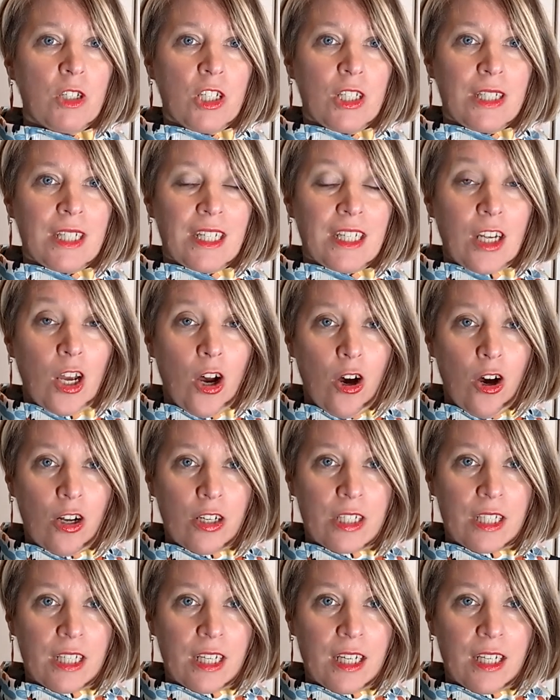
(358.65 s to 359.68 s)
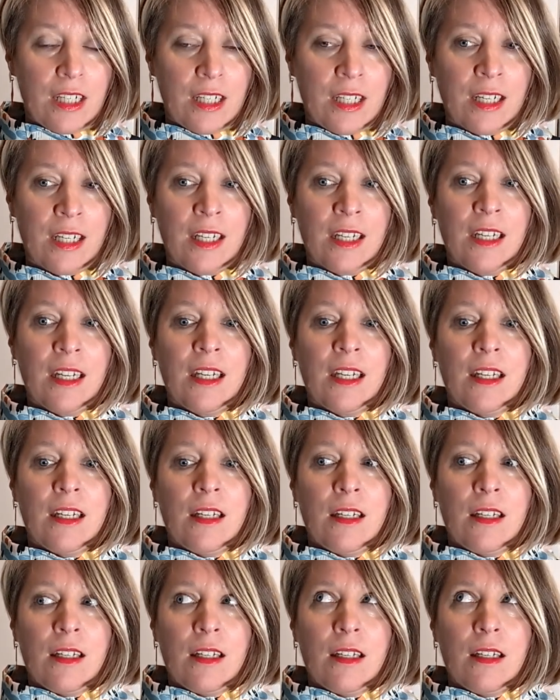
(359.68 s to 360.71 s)
is in Cardigan,
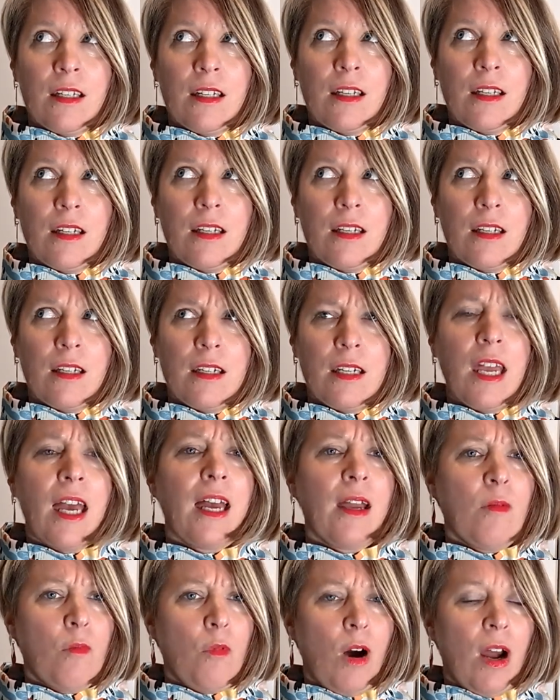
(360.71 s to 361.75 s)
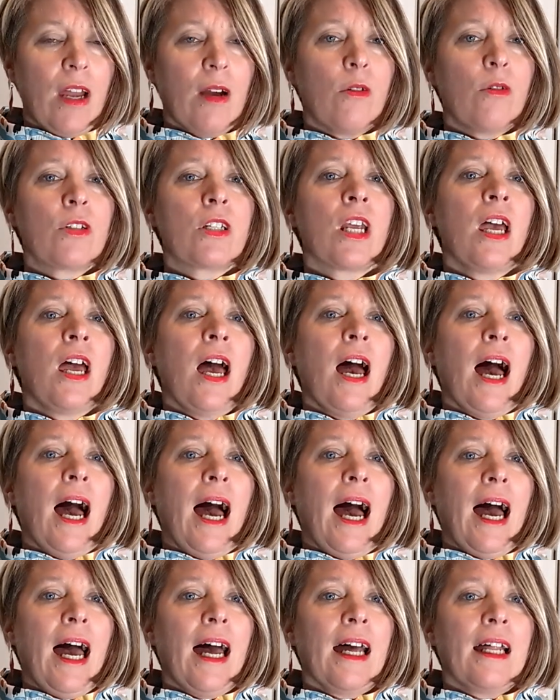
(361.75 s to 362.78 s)
yeah, in Wales,
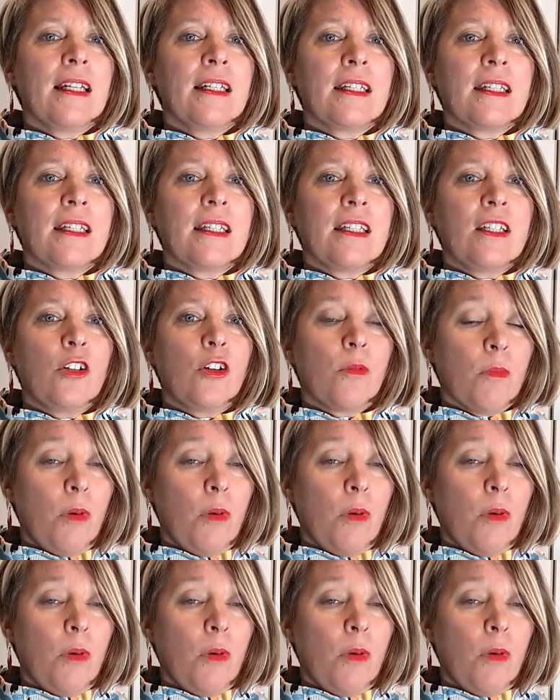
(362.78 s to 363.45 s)
and you can